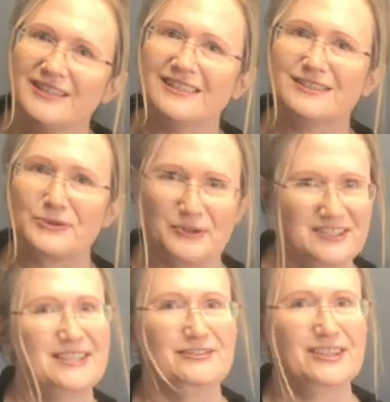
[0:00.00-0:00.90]
it's
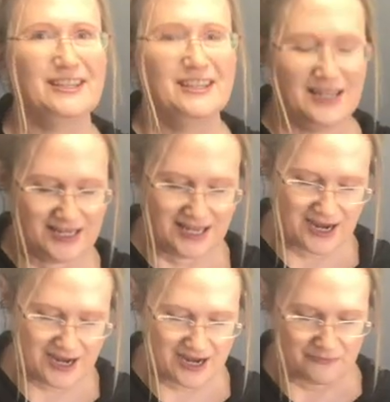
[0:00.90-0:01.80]
creativity.
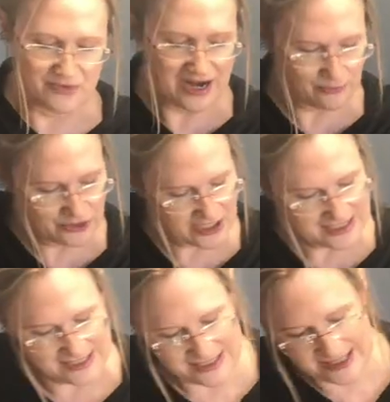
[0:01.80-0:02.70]
Now we're trying to
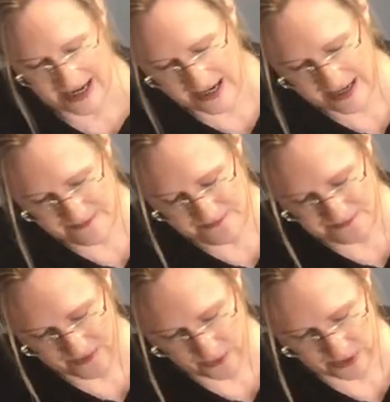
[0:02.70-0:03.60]
decide
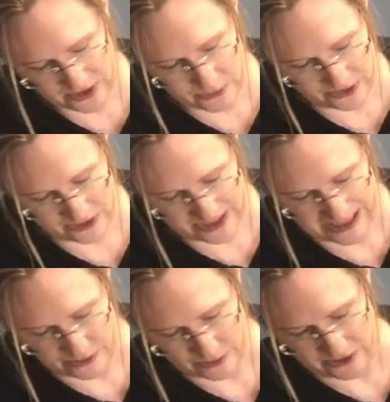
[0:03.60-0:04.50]
what to do with our
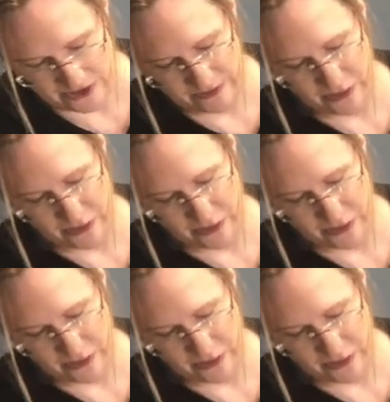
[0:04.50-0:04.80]
towers.